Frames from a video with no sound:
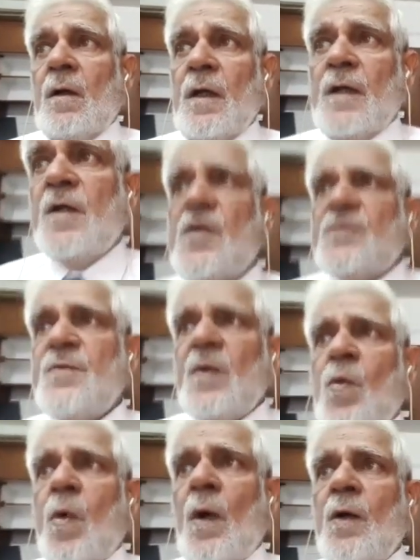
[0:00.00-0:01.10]
It gives me
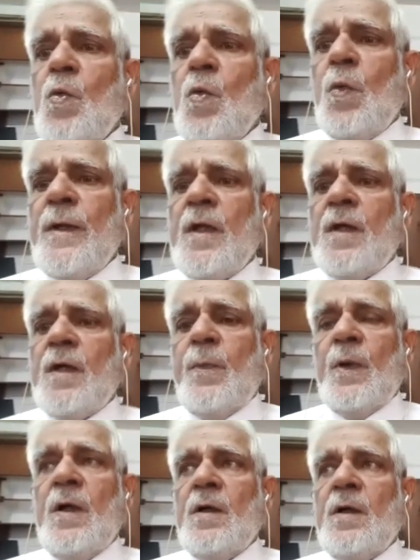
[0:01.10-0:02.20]
1 week
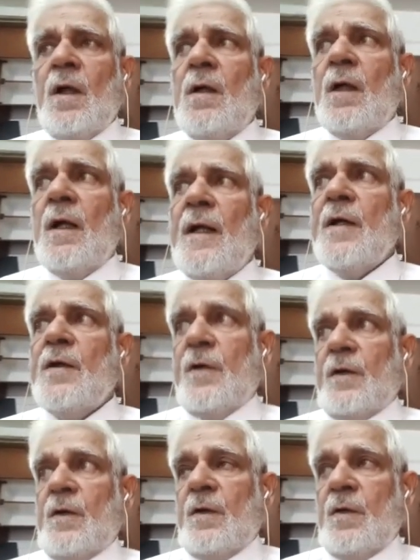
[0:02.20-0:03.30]
per
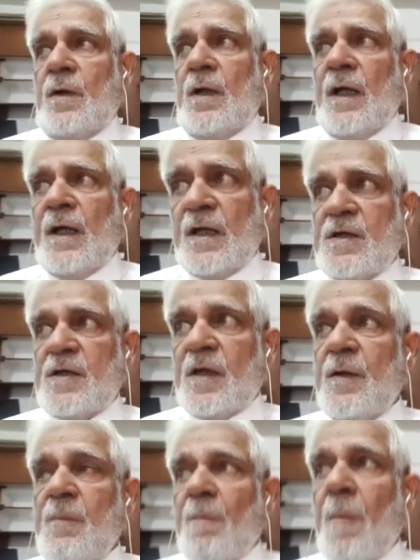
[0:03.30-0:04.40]
layer, like I
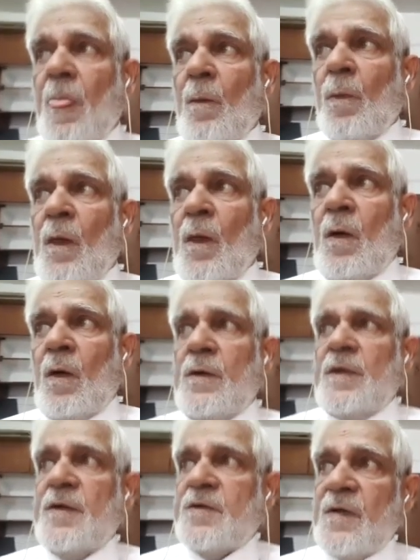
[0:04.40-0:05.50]
said, on
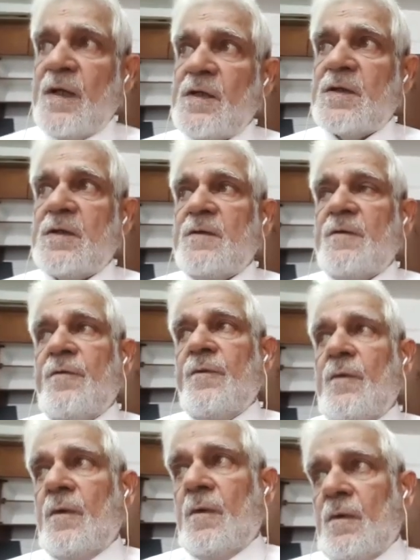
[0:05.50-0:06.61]
the stress,
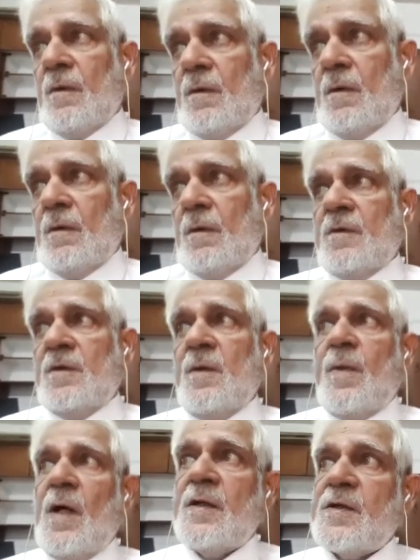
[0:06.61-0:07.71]
on the
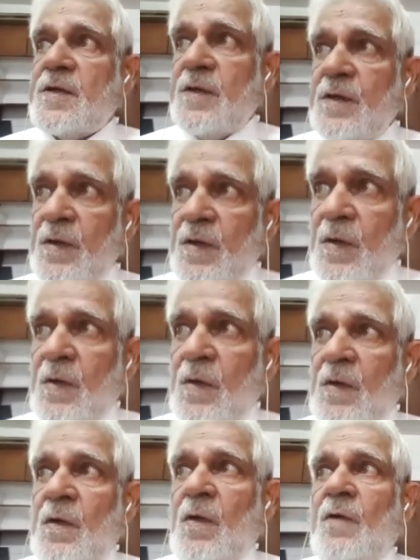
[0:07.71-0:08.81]
past,
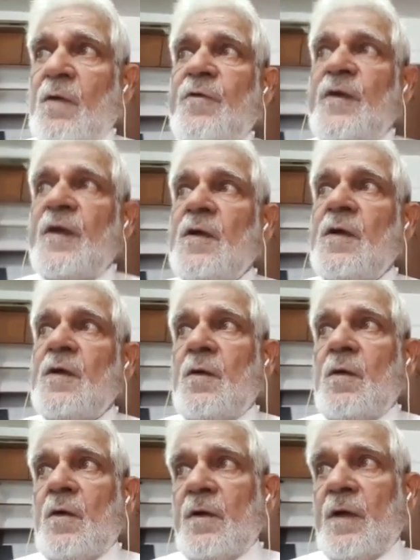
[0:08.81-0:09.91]
on fear,
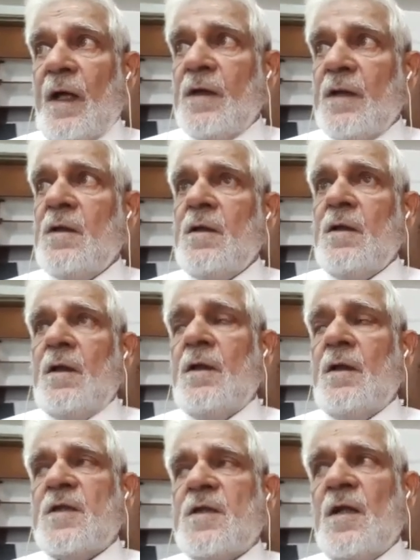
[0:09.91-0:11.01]
on anger,
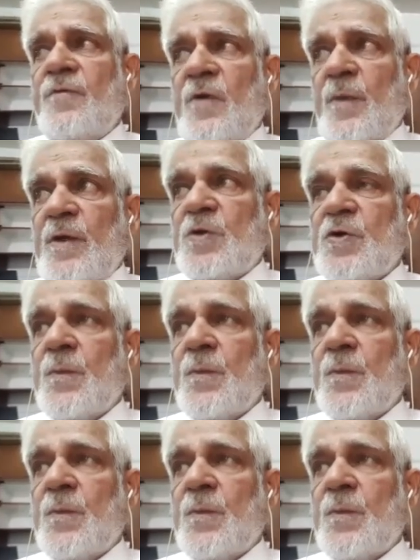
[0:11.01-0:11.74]
and self image.